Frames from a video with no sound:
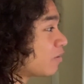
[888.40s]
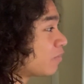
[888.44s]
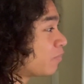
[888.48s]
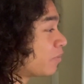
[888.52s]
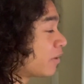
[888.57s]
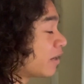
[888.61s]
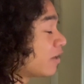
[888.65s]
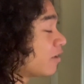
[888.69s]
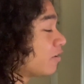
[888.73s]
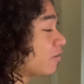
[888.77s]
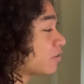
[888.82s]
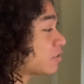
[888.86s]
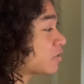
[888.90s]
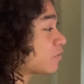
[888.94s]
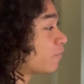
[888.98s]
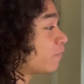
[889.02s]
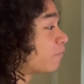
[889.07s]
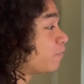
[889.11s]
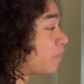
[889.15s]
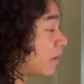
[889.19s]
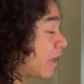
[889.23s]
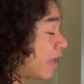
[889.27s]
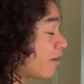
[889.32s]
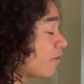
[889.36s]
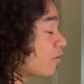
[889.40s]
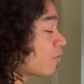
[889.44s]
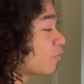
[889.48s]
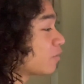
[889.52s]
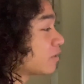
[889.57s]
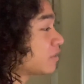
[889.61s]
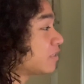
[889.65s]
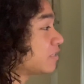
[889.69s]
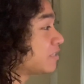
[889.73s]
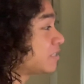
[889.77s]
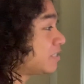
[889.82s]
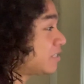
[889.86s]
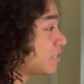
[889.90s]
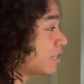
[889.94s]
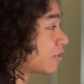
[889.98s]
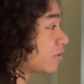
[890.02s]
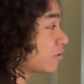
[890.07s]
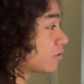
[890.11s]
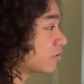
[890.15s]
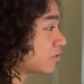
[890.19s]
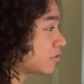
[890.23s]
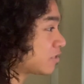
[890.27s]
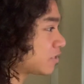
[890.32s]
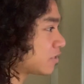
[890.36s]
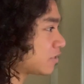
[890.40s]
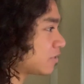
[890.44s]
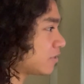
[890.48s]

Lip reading: but it looks better with the stickers.